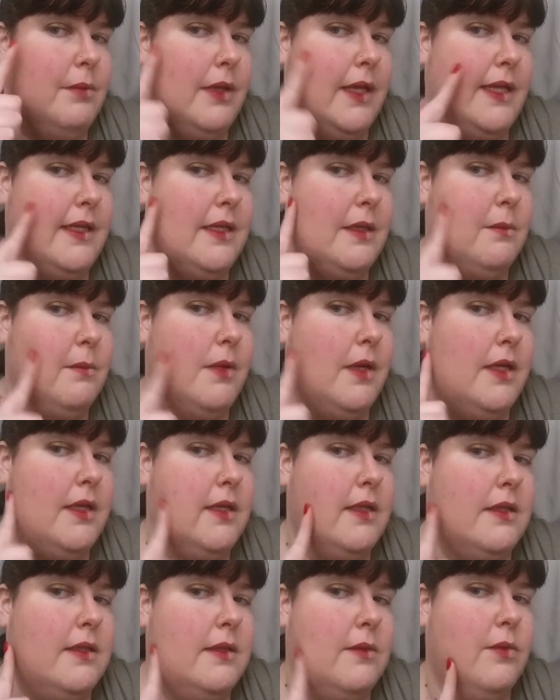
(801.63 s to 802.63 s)
Blending
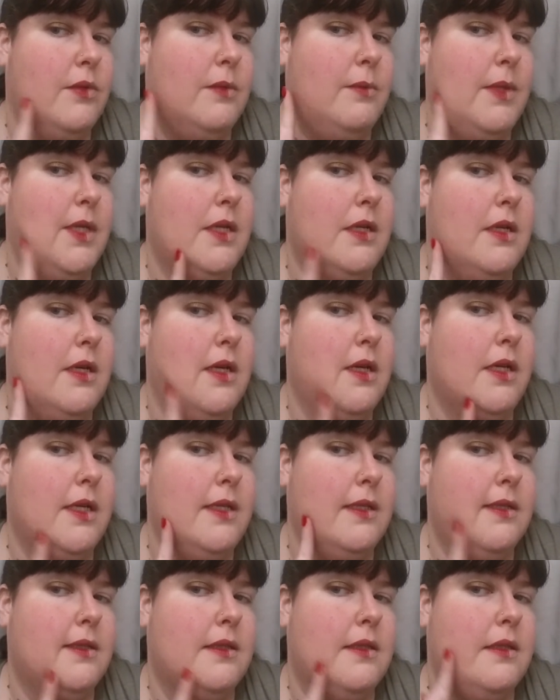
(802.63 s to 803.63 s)
buds would be
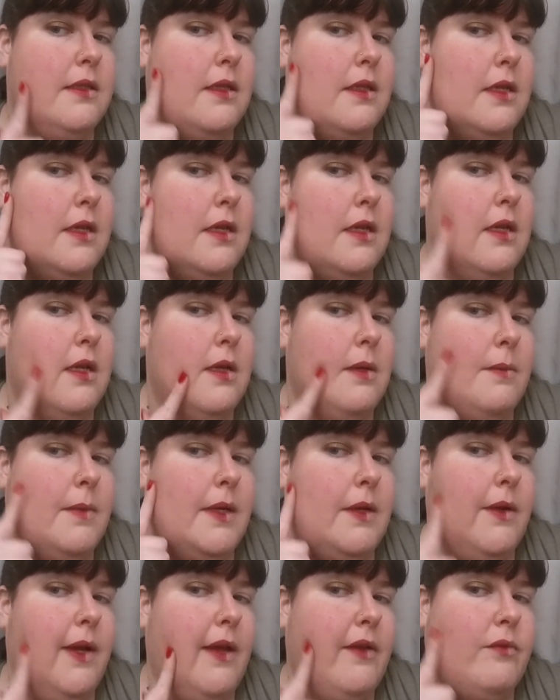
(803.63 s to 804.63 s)
nice,
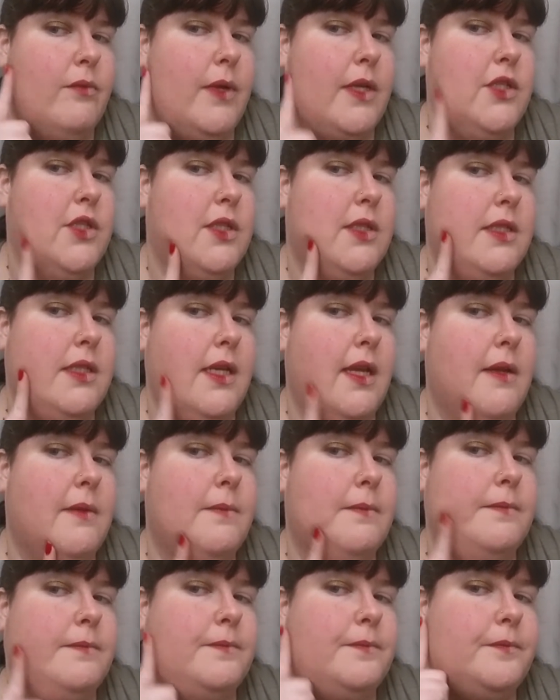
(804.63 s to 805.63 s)
but I don't have mine just
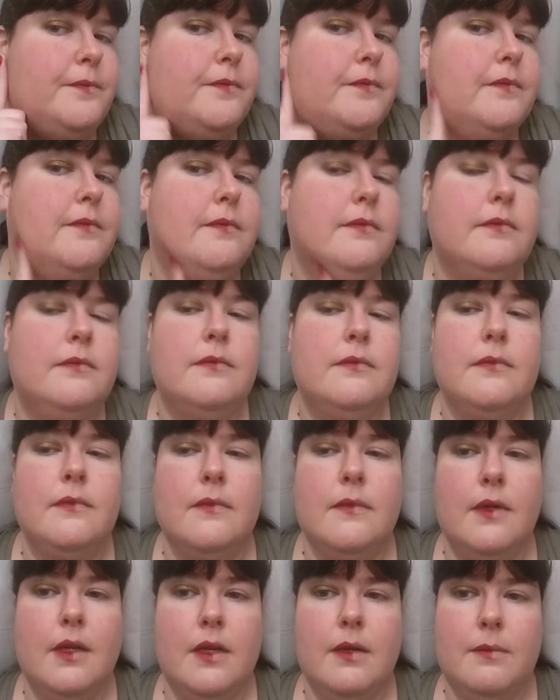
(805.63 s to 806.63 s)
yet.
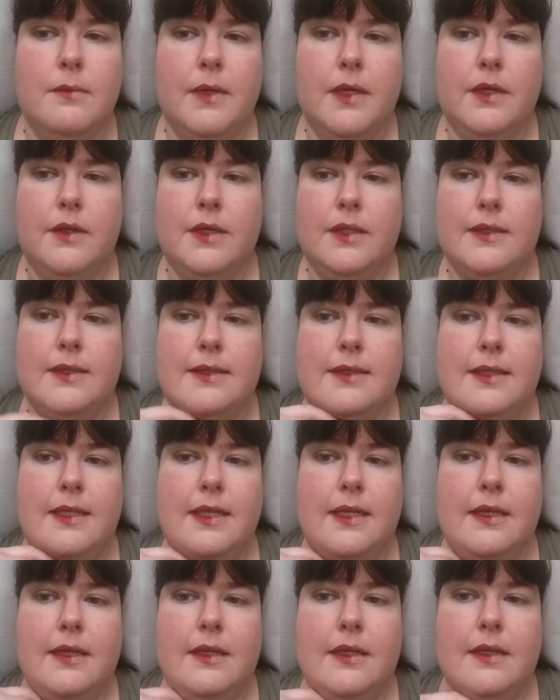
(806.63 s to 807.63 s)
But you can
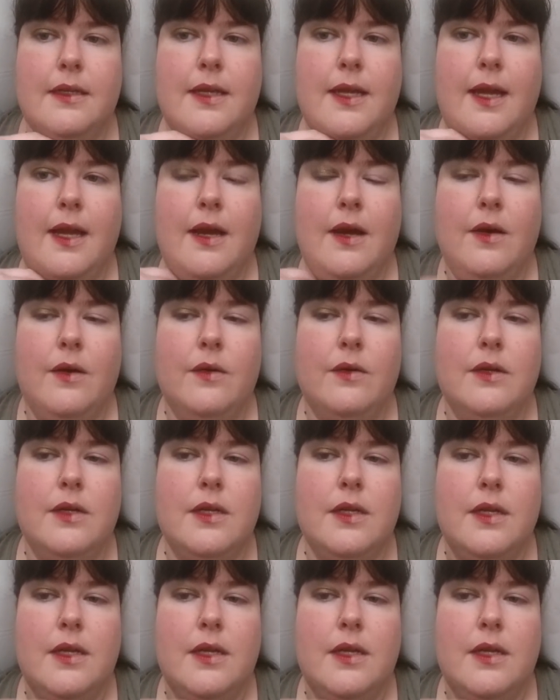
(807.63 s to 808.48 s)
see how